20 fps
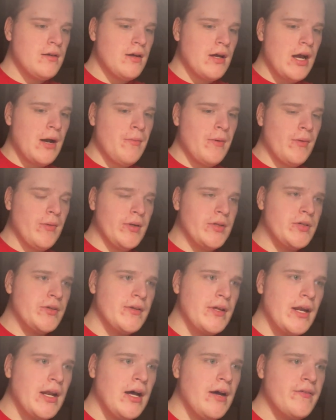I'll probably
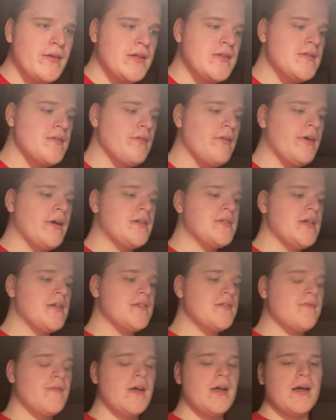turn that off because it's a little
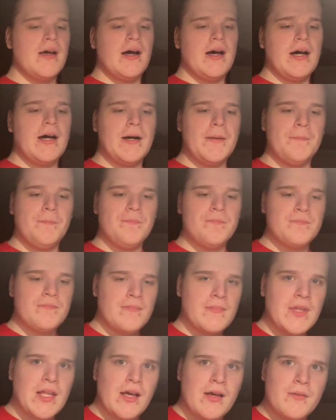excessive. But
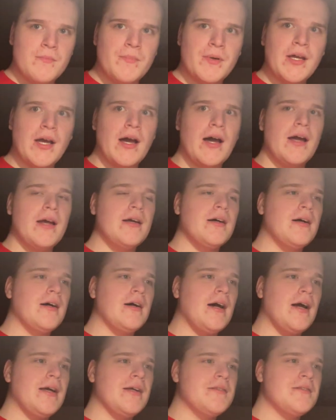yeah,
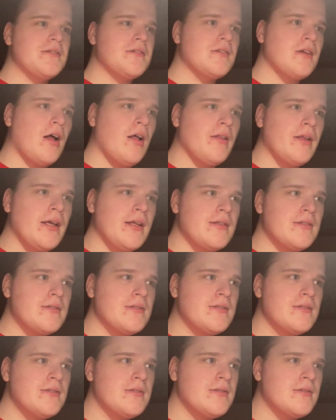I installed it
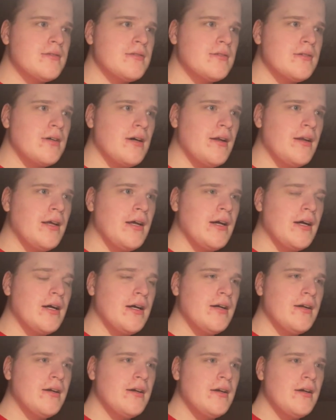on
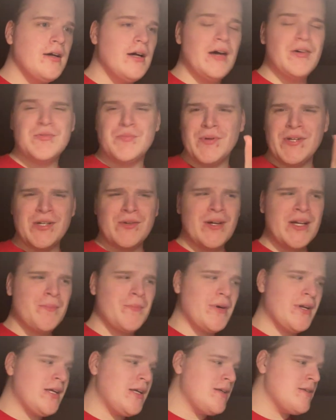here. It was pretty quick,
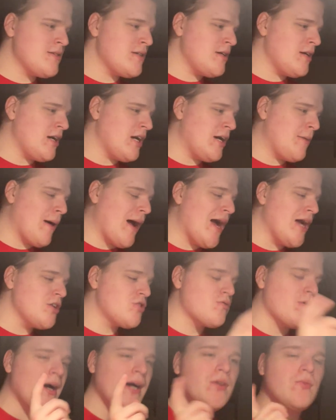pretty easy. I
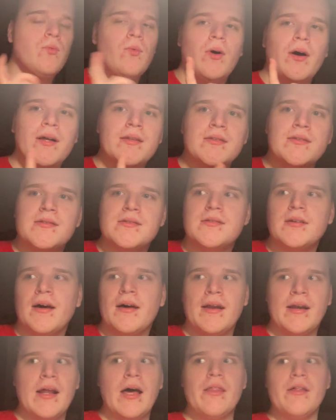tried once
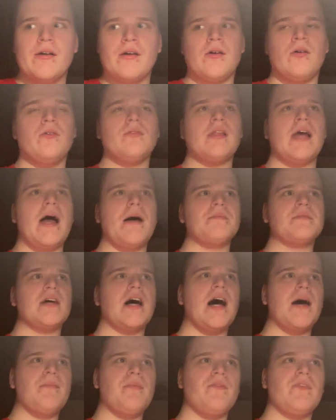on another old
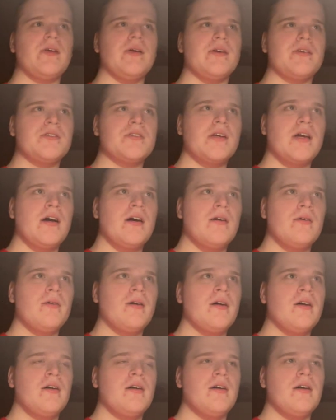laptop a few years ago,
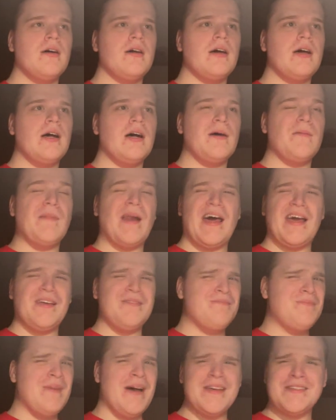and
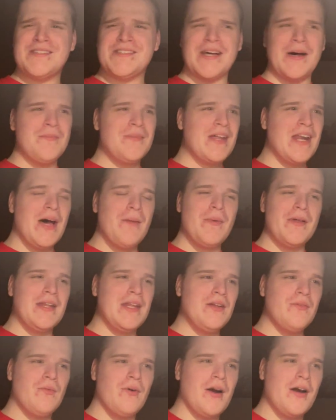I messed something up. It
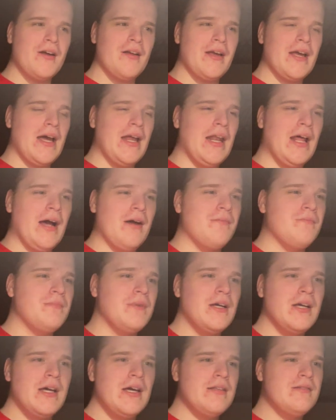didn't work. Like, and I
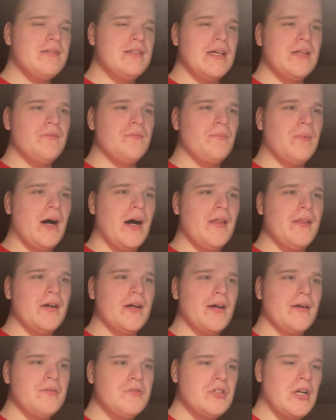didn't
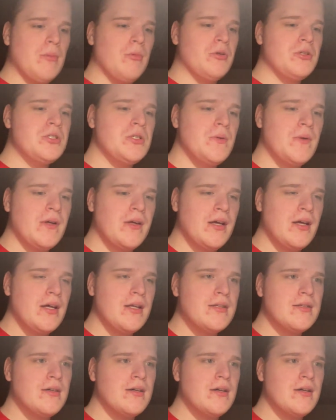bother troubleshooting it.